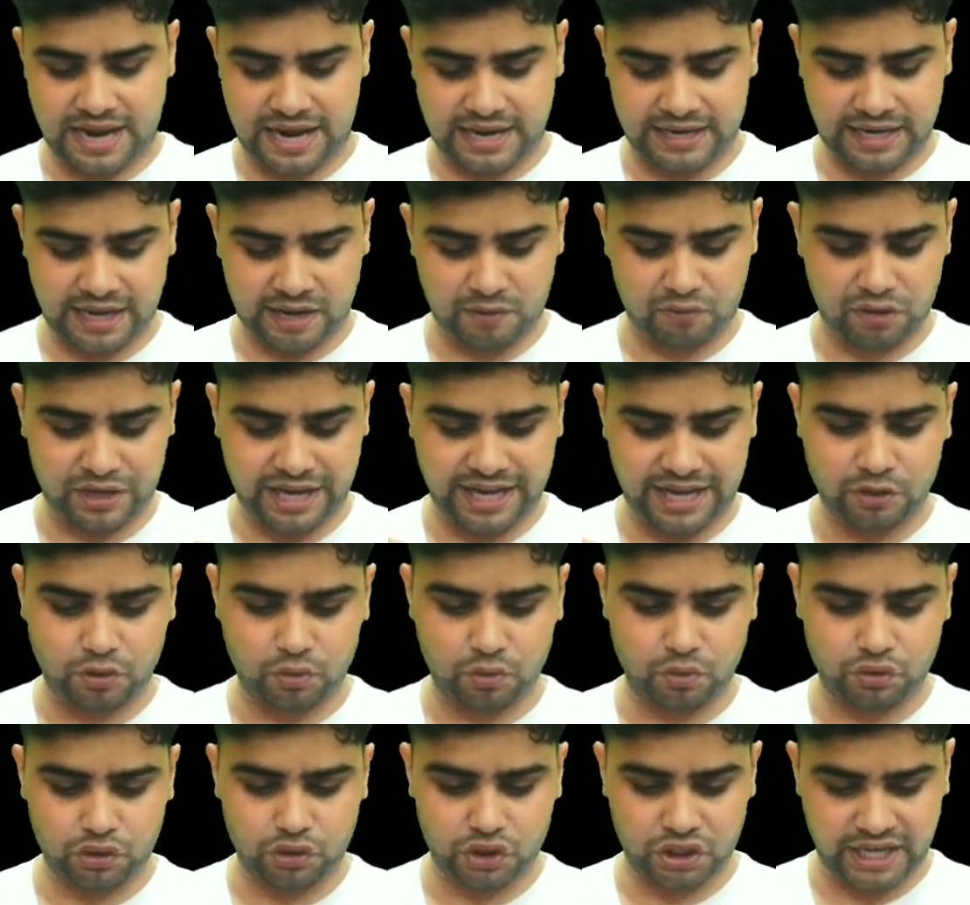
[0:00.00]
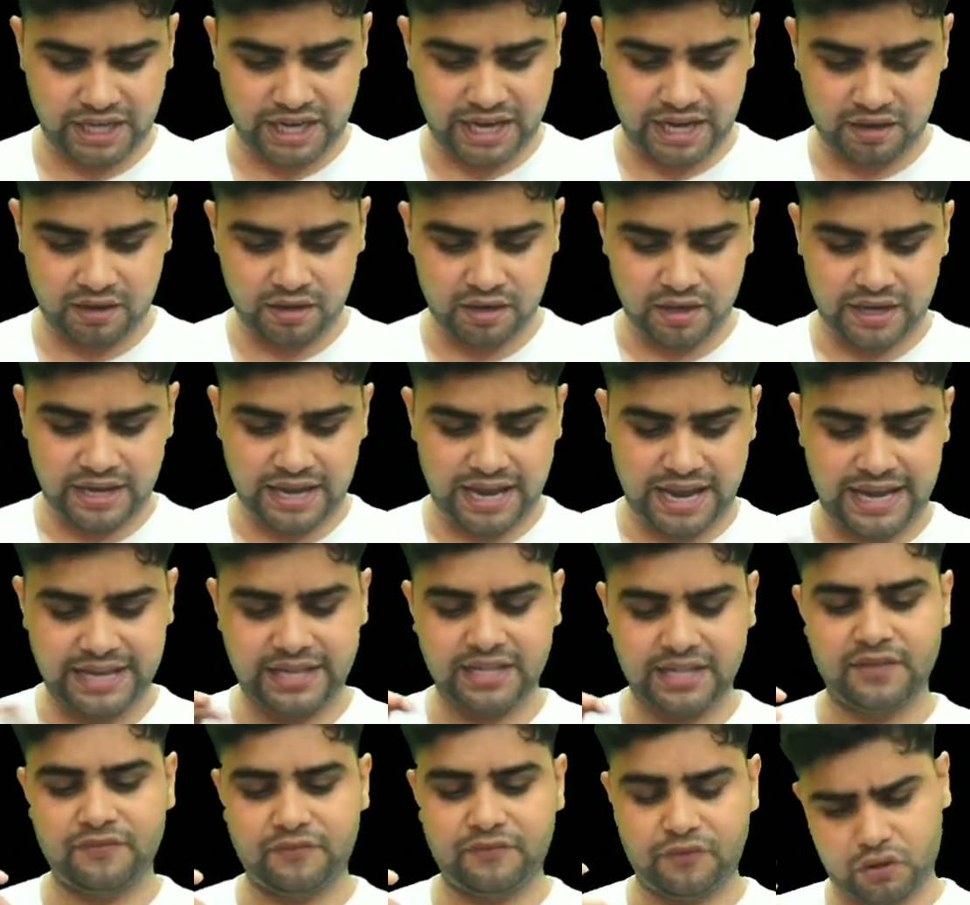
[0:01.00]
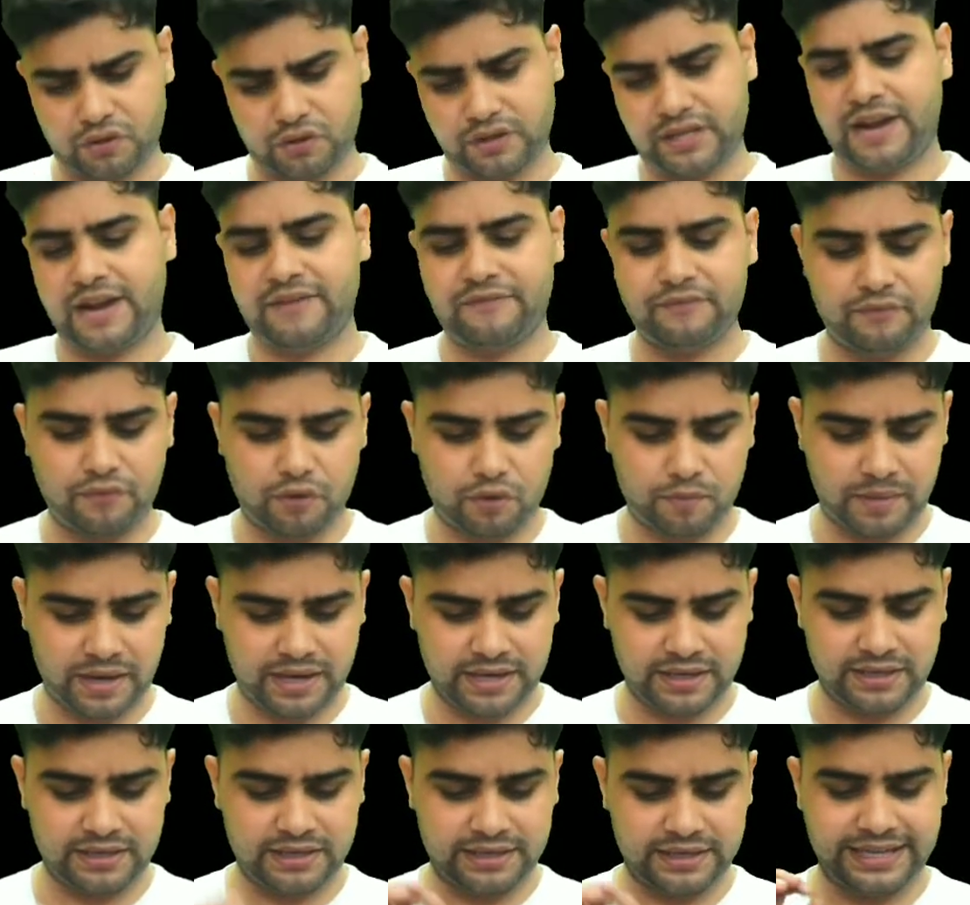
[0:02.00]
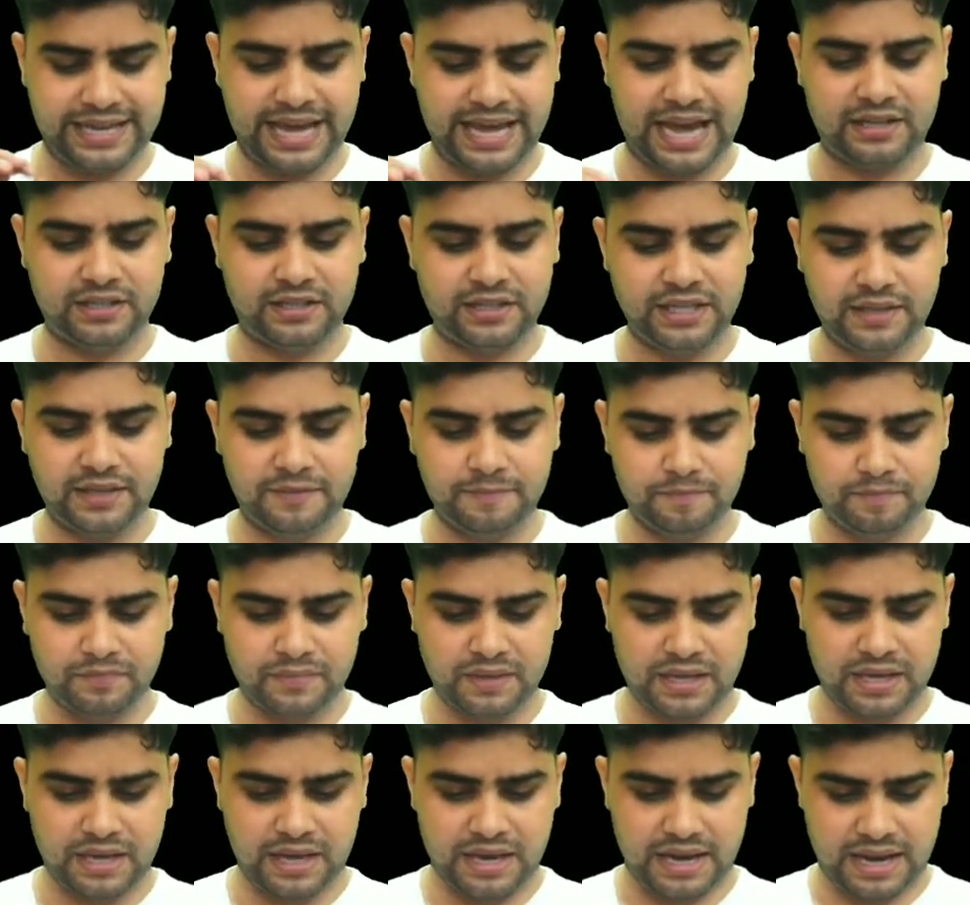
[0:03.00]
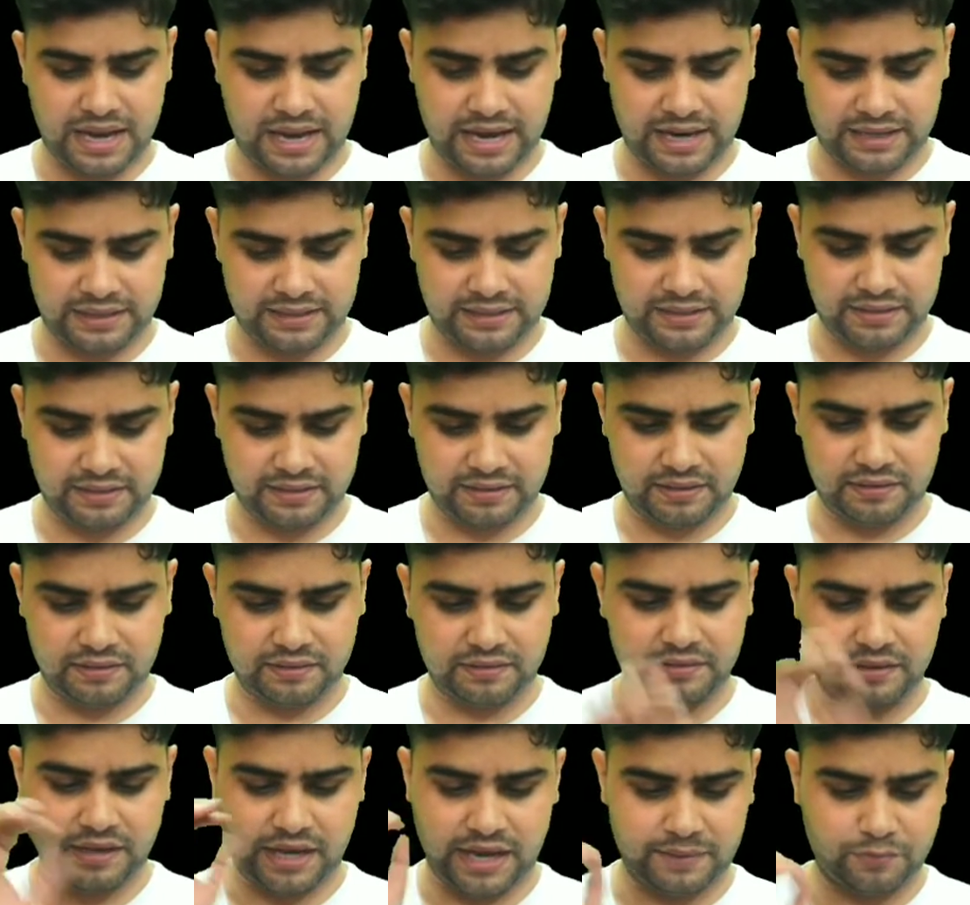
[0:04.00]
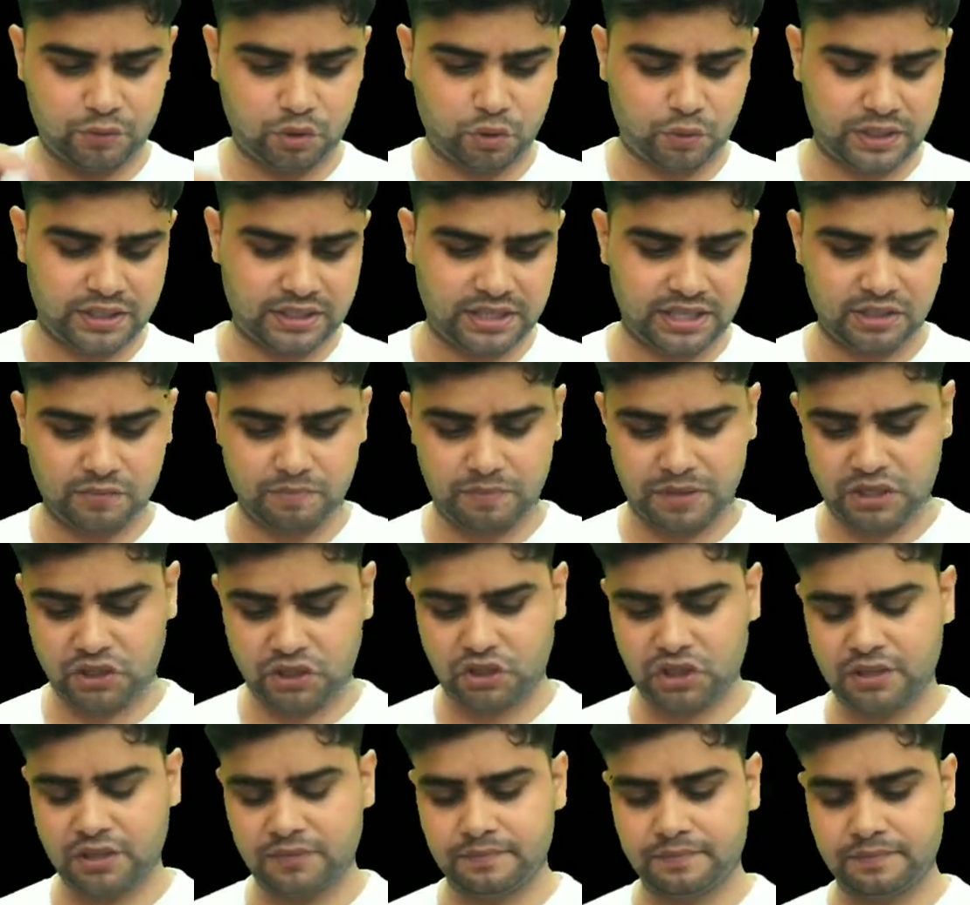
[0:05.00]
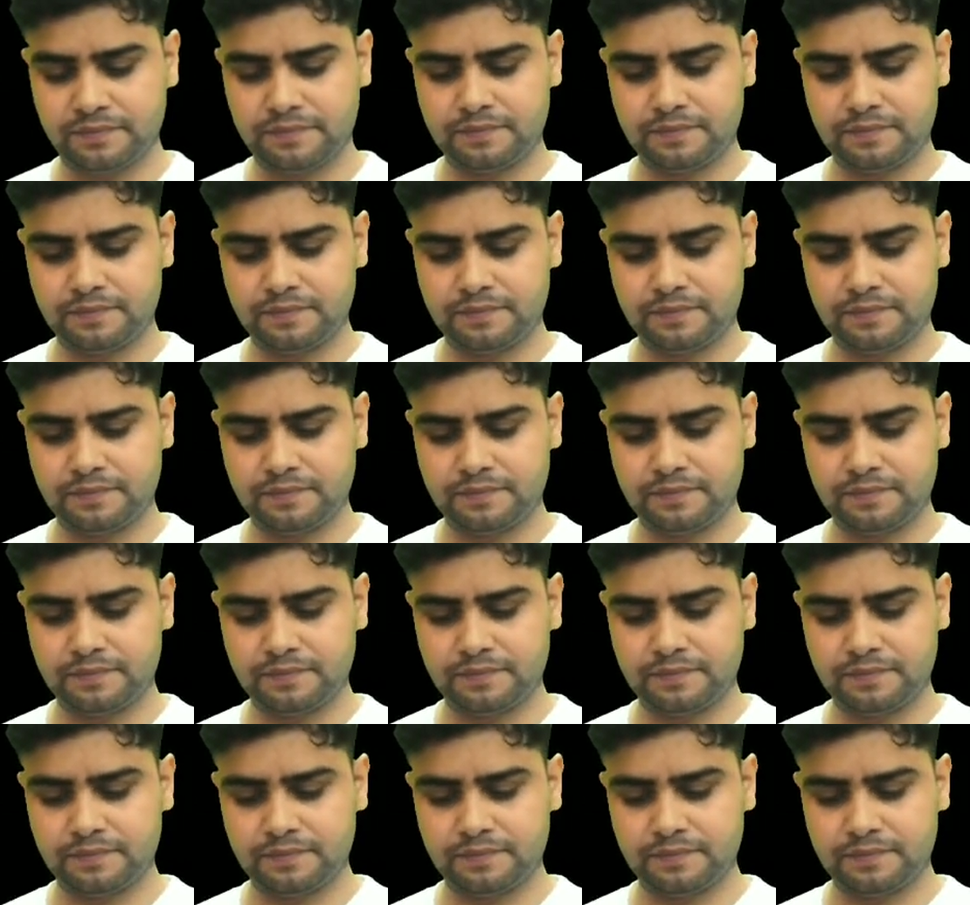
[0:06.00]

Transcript: and i would like to share any photograph for my gallery and uh, i'm showing this picture